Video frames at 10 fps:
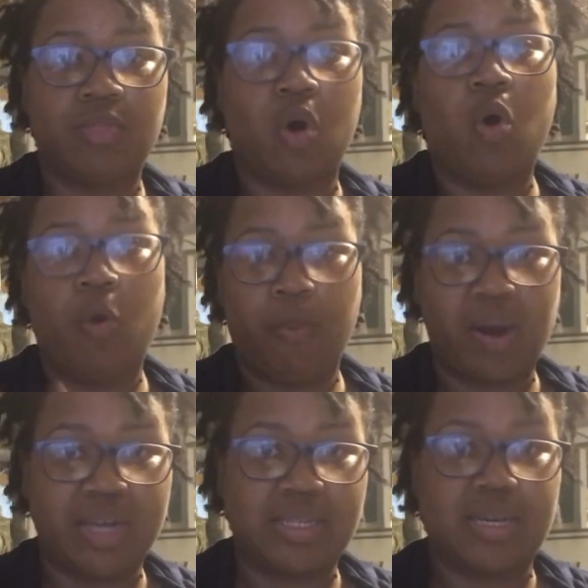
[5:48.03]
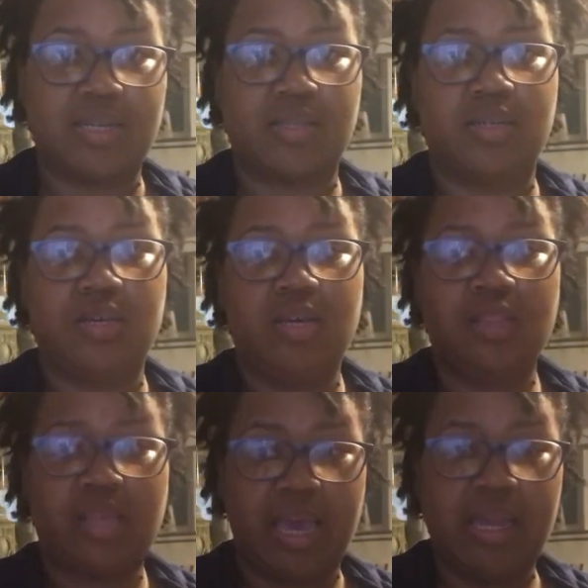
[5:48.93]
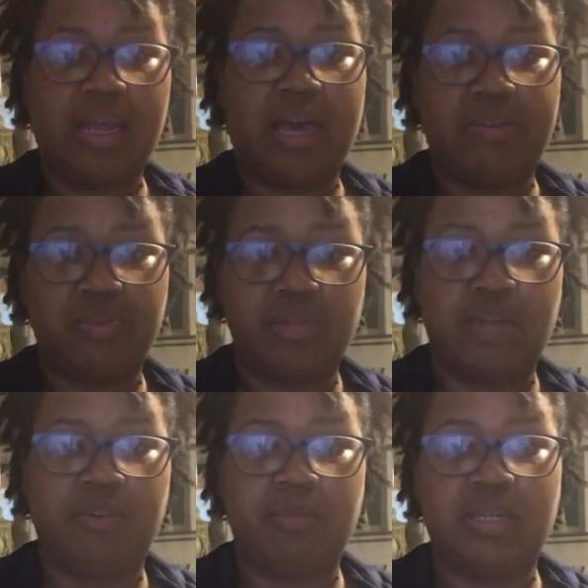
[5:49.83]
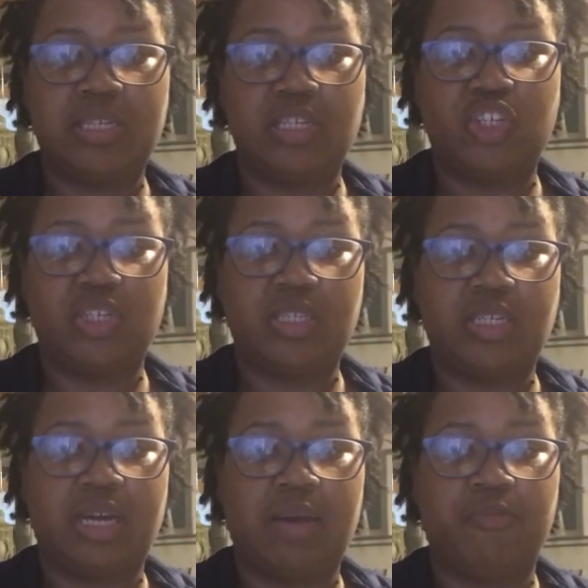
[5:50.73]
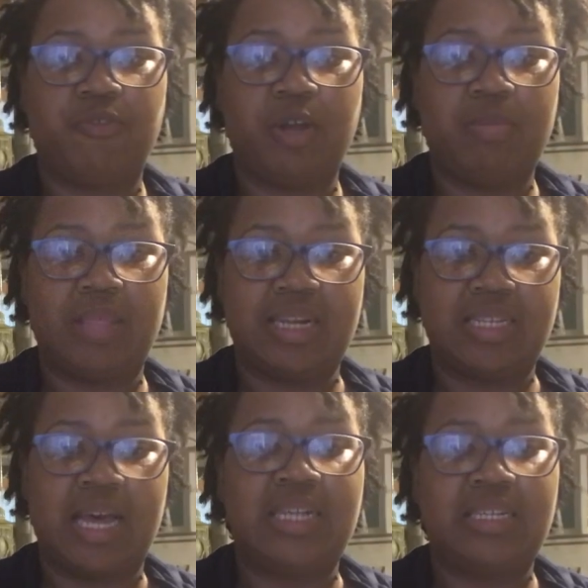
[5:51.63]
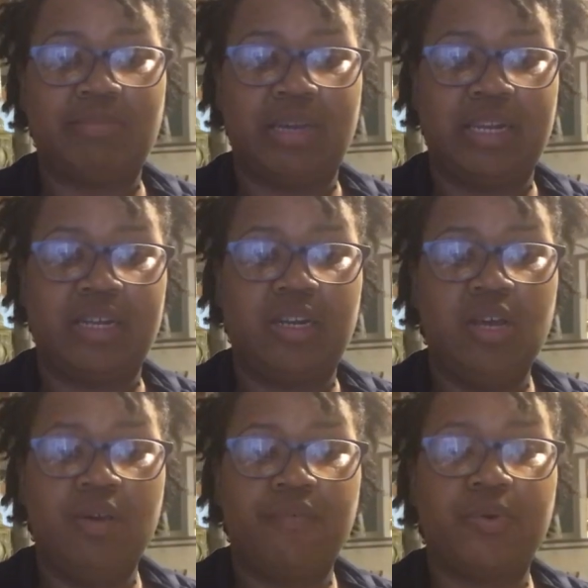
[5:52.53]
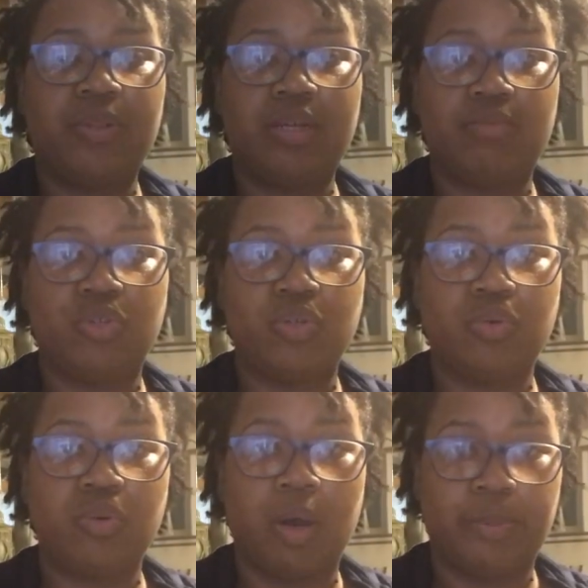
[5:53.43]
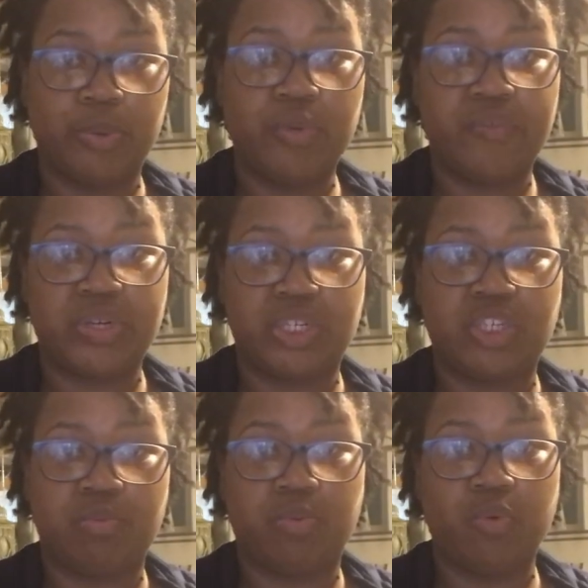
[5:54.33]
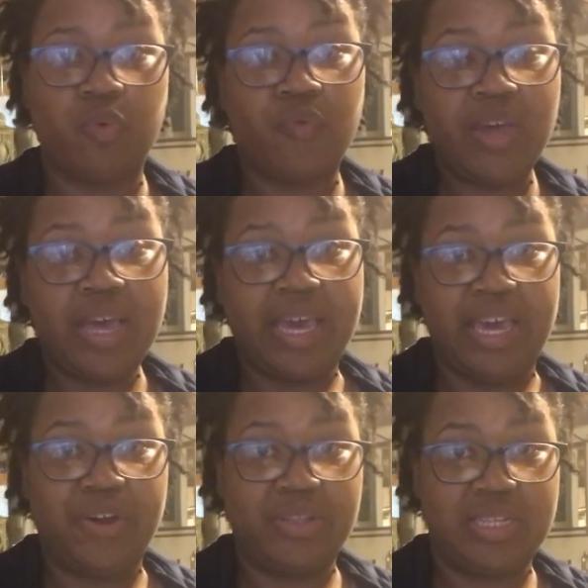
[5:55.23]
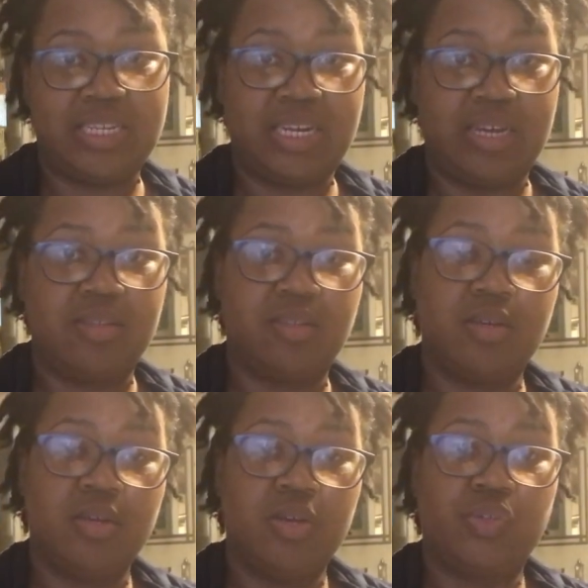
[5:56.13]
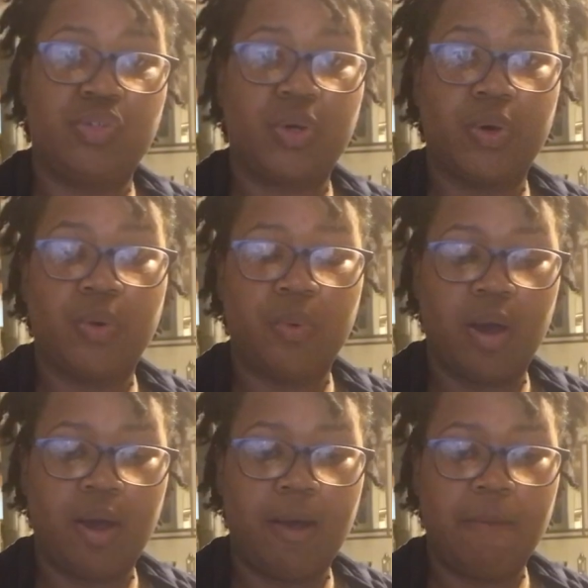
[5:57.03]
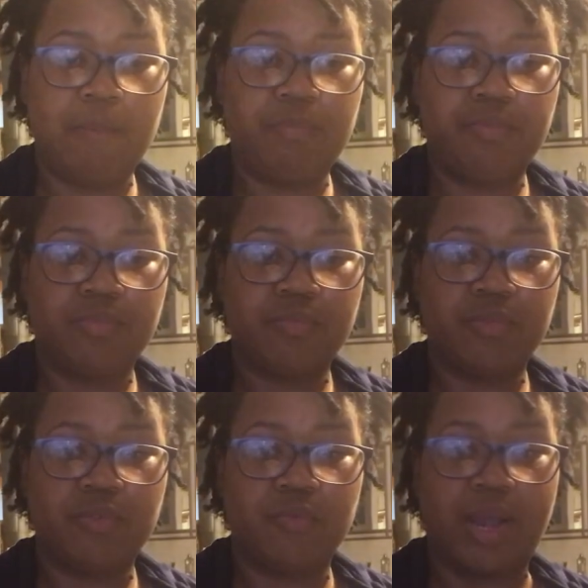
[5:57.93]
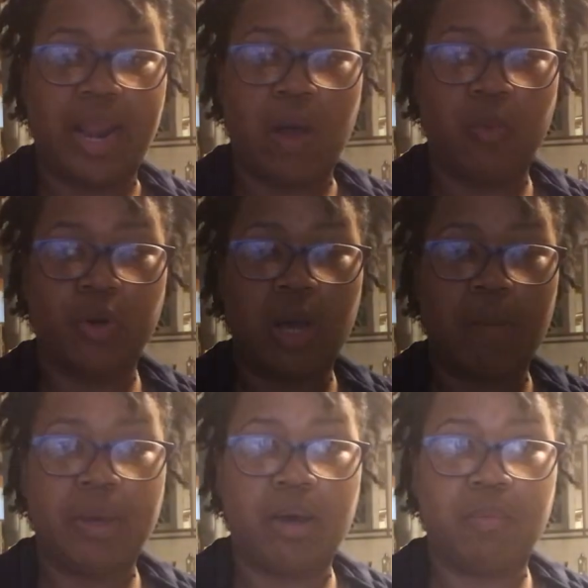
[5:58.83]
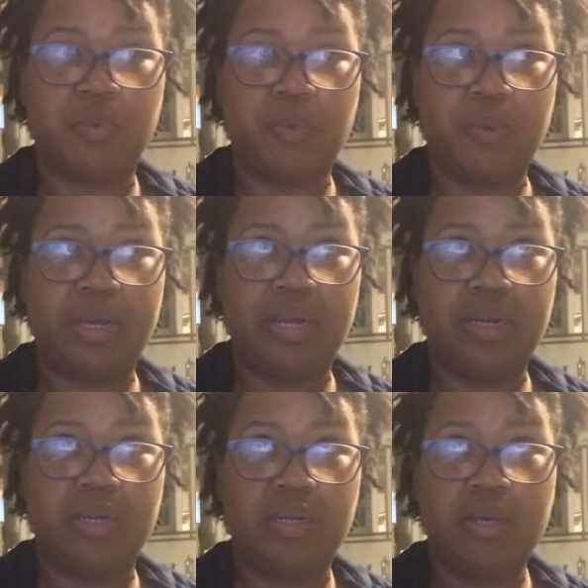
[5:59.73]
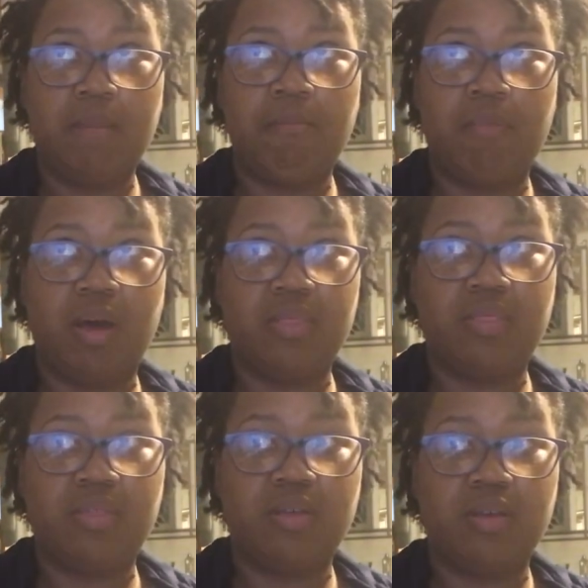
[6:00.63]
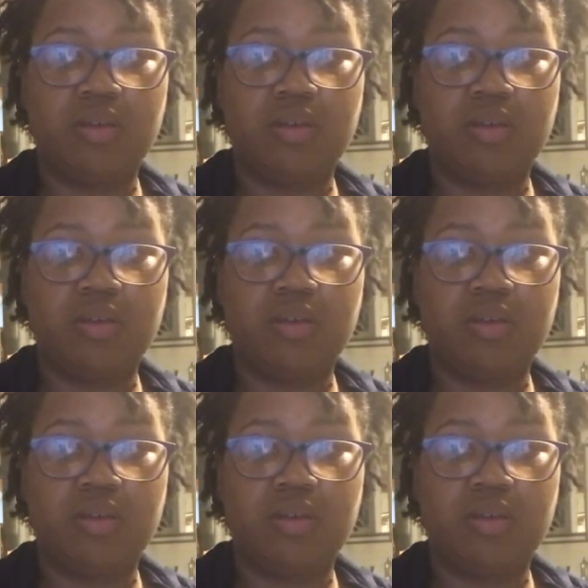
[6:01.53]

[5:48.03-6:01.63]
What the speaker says: the whole process. The 8.5 to 11 months is just a time frame that's estimated for them to approve or disapprove here in the States. So right now we're coming up on month